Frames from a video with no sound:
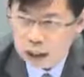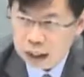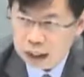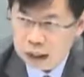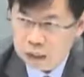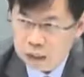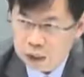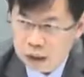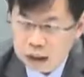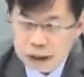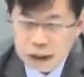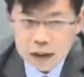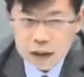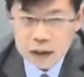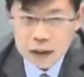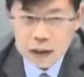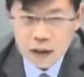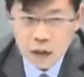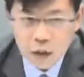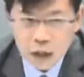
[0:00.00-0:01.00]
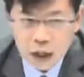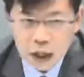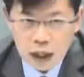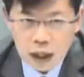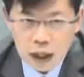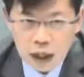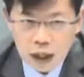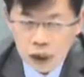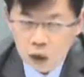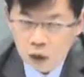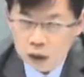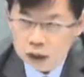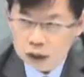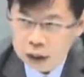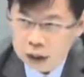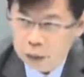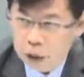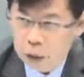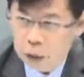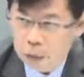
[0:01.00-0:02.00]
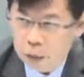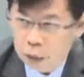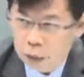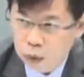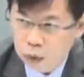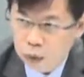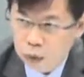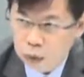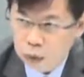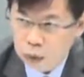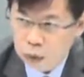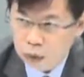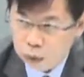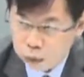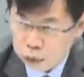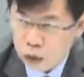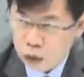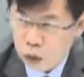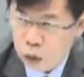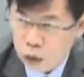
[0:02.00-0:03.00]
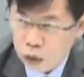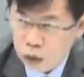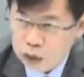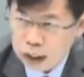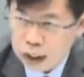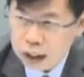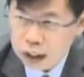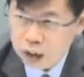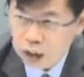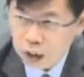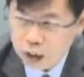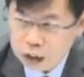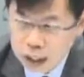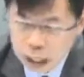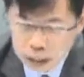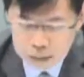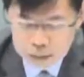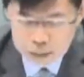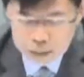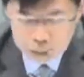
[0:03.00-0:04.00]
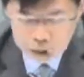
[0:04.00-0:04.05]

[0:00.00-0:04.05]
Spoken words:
Because we don't have a lot of time. We only have 4 years to prepare. How do we